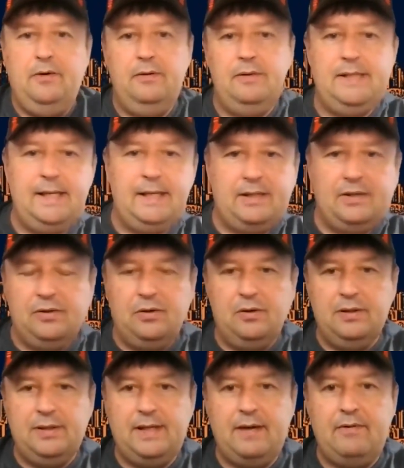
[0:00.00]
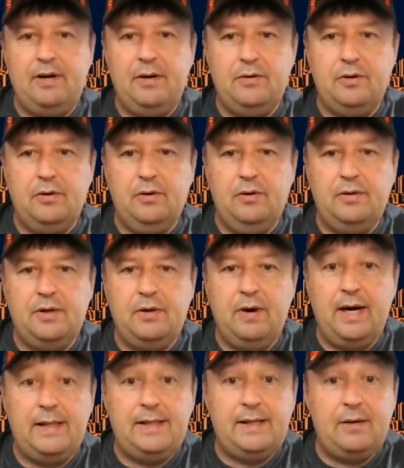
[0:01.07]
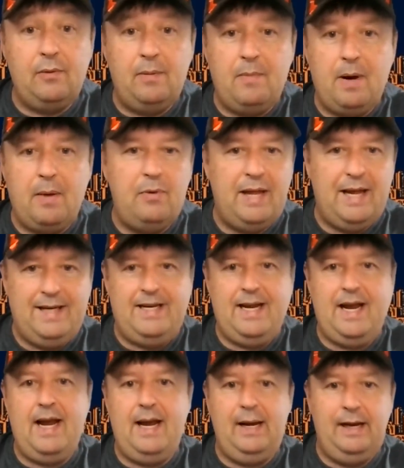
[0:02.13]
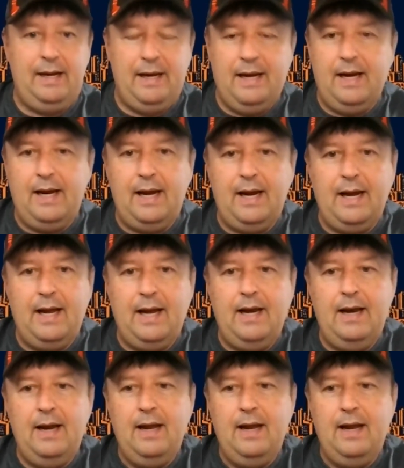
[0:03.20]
6 years old, 7 years old or so. And I still remember that day and getting it.